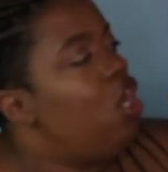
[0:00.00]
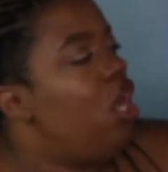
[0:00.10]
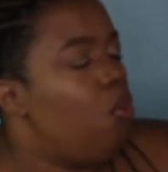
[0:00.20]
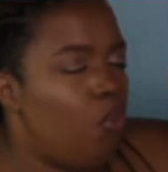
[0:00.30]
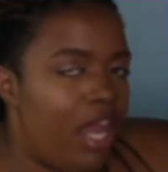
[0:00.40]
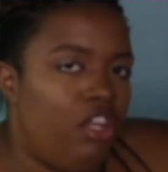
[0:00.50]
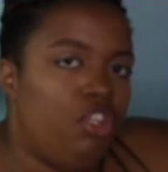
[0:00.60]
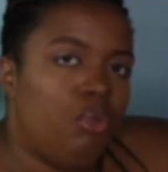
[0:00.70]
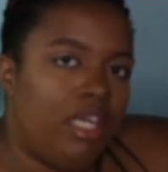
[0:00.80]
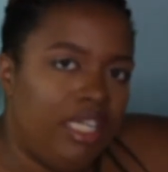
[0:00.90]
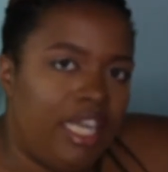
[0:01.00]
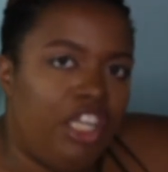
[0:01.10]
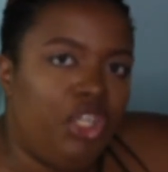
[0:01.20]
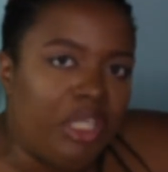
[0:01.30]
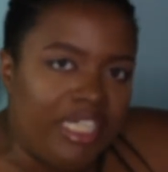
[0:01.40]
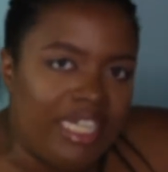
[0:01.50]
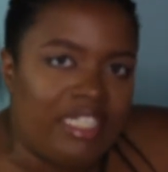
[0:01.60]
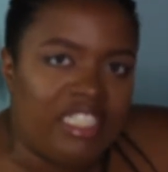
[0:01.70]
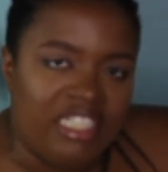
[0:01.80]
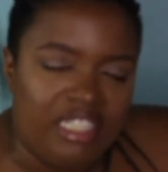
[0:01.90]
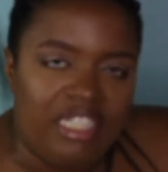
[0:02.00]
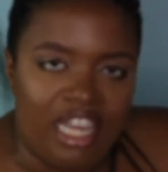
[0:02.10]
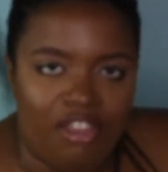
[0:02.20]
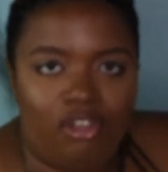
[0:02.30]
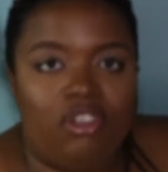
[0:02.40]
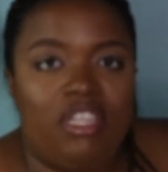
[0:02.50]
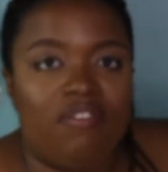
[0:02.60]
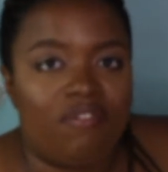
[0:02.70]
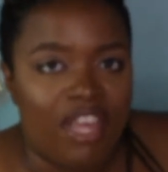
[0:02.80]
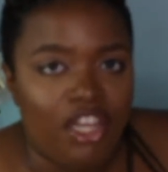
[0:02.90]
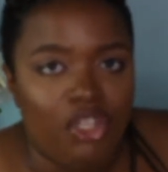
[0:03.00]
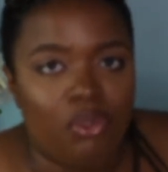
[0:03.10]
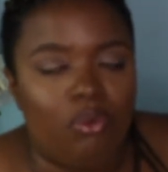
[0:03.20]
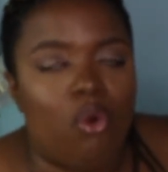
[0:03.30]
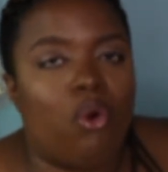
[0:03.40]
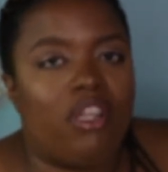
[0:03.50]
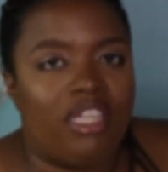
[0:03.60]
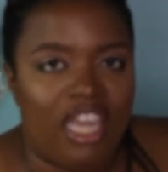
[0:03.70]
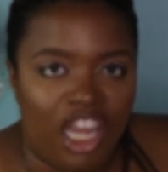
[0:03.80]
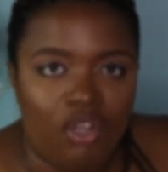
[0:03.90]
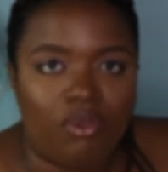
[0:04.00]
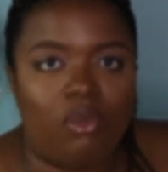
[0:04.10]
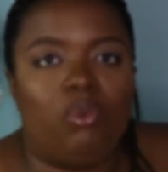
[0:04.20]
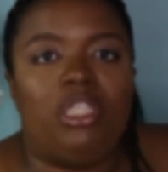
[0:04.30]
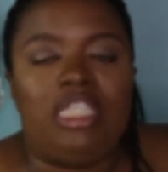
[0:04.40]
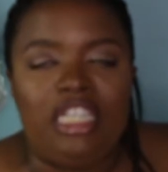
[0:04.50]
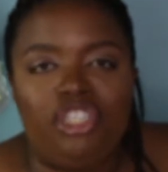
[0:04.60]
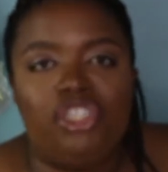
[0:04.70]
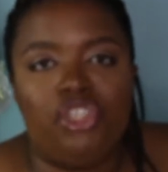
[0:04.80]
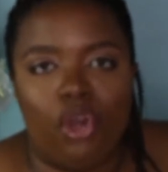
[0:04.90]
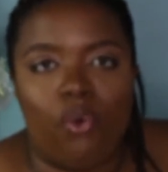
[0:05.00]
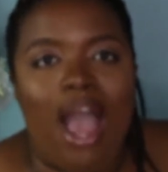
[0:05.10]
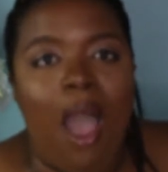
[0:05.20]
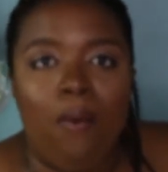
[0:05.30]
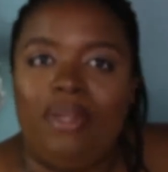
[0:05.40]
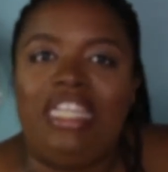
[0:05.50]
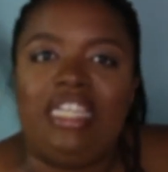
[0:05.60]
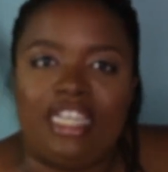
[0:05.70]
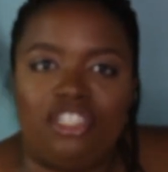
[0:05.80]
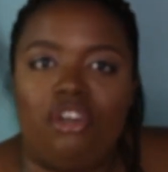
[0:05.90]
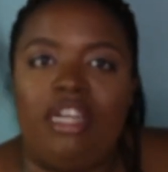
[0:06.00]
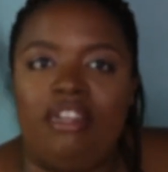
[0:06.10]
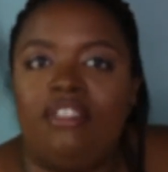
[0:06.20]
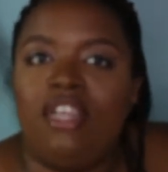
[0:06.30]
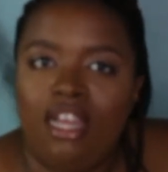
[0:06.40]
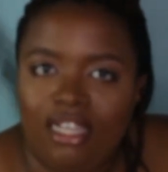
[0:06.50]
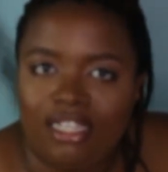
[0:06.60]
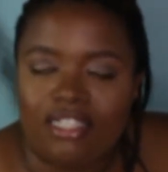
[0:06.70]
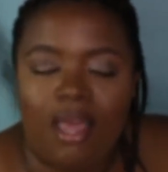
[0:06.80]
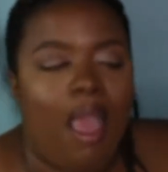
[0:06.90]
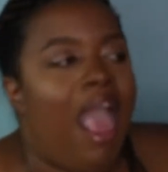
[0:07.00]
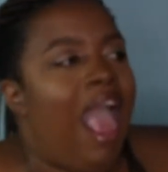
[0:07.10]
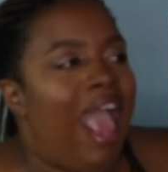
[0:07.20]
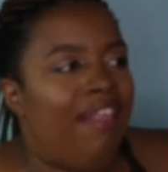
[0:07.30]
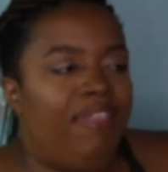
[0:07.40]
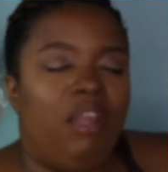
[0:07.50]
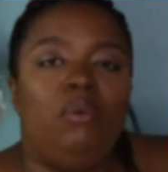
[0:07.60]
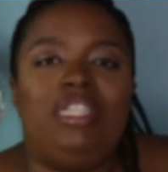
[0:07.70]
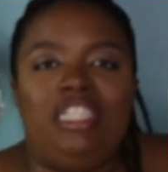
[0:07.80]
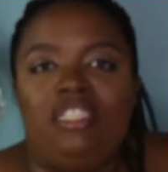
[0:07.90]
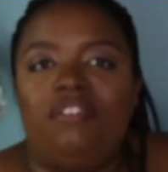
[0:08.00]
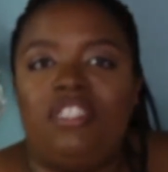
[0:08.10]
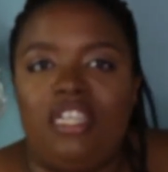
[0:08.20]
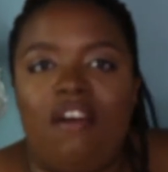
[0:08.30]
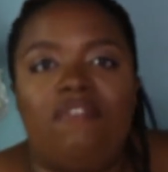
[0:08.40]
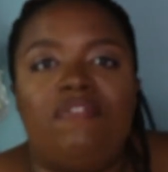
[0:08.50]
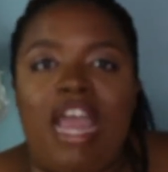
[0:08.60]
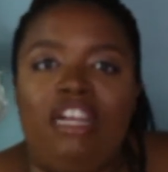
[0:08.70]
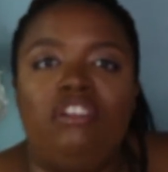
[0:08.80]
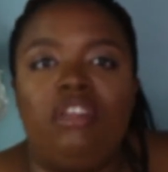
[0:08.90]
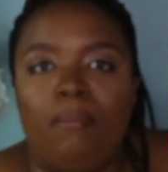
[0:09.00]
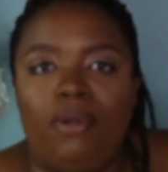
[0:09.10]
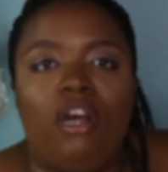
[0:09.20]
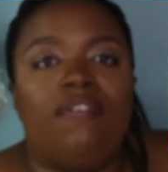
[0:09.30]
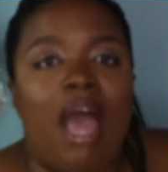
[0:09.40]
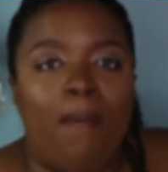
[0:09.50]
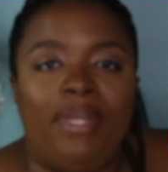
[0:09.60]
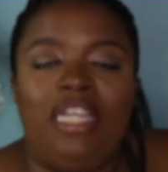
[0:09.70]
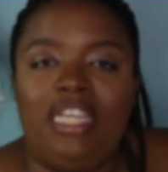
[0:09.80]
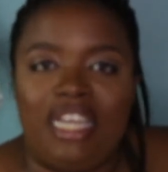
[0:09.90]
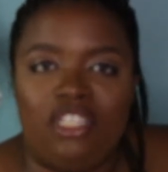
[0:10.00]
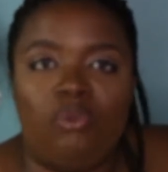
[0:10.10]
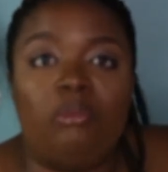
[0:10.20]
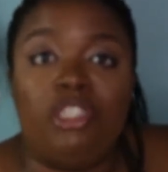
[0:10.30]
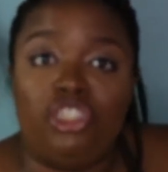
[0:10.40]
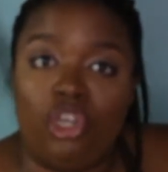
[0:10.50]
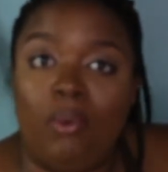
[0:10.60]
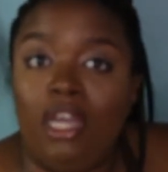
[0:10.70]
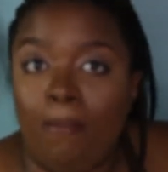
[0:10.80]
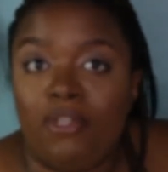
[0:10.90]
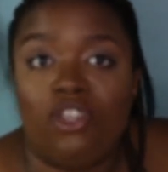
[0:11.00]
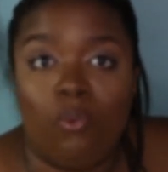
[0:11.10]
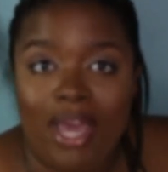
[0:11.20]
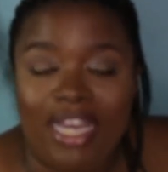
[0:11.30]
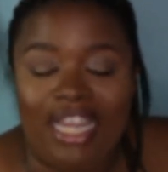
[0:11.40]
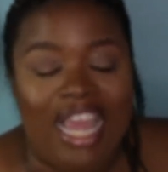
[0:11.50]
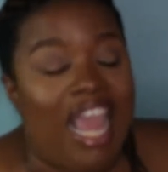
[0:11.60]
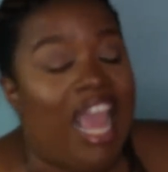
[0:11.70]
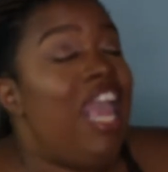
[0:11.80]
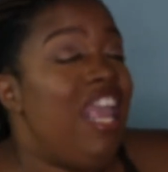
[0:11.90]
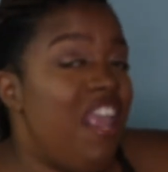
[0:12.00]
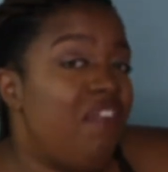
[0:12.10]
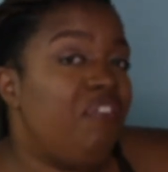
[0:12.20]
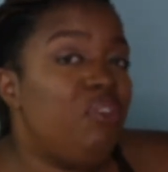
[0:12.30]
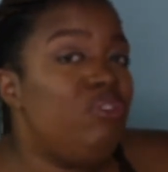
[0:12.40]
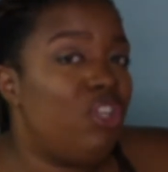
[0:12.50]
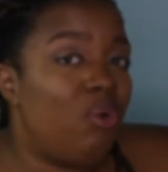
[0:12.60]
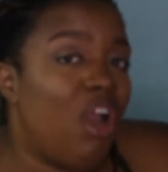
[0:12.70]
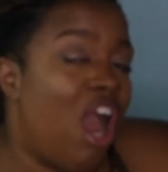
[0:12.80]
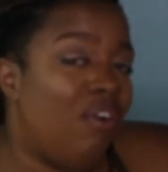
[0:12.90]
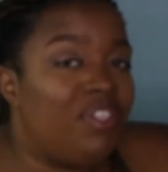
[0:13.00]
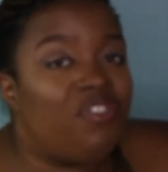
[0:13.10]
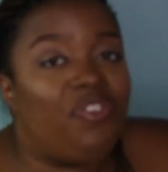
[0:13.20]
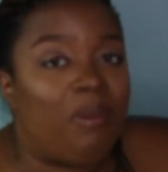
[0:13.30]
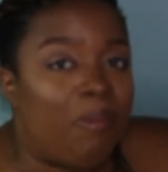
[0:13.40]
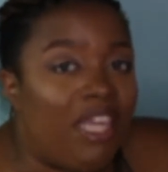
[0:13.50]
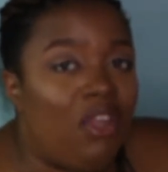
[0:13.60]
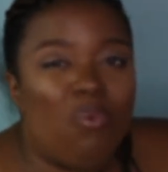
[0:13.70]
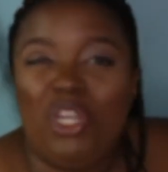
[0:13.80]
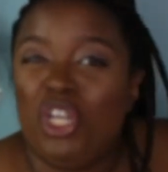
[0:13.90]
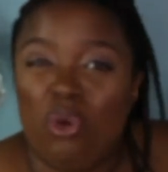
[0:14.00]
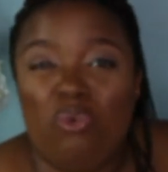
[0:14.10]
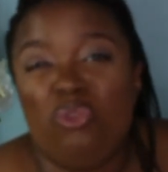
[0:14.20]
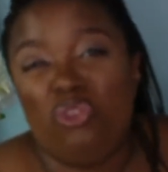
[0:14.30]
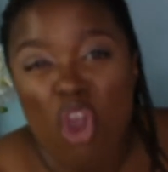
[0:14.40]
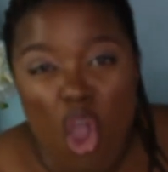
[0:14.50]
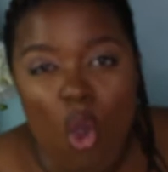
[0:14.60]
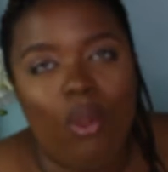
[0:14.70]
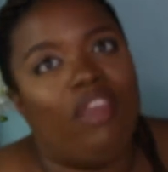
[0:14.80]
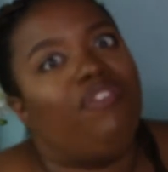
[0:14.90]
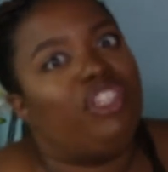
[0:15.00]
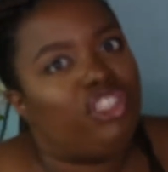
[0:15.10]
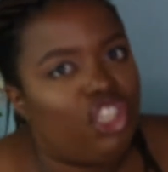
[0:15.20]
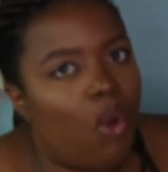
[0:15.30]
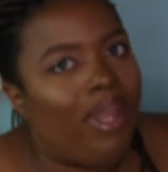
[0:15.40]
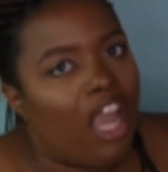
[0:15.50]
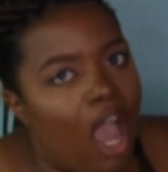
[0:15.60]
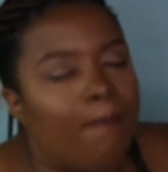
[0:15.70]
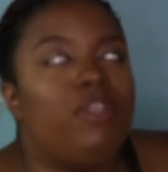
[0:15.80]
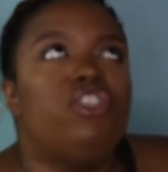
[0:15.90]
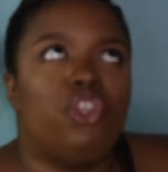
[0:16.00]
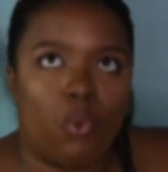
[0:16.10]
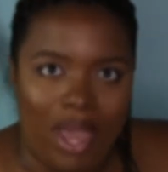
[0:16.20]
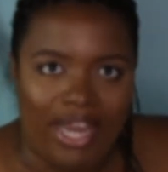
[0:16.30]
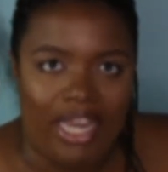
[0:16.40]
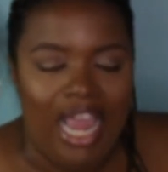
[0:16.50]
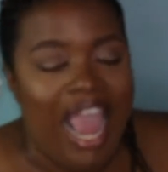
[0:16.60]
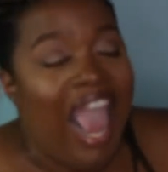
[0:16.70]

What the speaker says: When you are getting your guest list together, the venue or the caterer will need to know how many guests are in attendance. And they will need to see a final number of how many guests will be showing up to the wedding. If you don't RSVP, we don't know if you're showing up to the wedding.